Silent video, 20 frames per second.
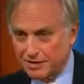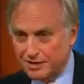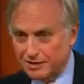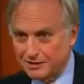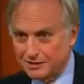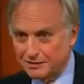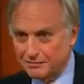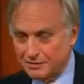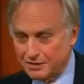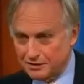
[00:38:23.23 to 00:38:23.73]

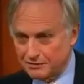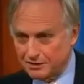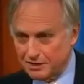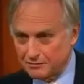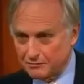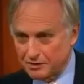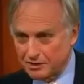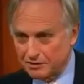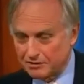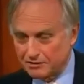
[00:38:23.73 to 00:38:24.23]
eight great
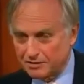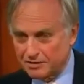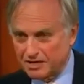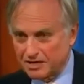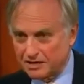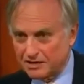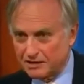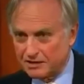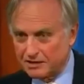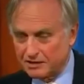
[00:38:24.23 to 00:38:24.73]
grandparents,
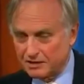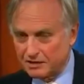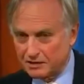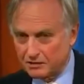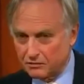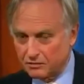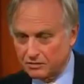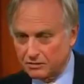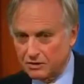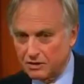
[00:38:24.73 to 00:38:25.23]
16, and
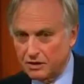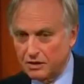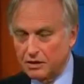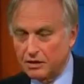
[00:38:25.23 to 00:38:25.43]
so on.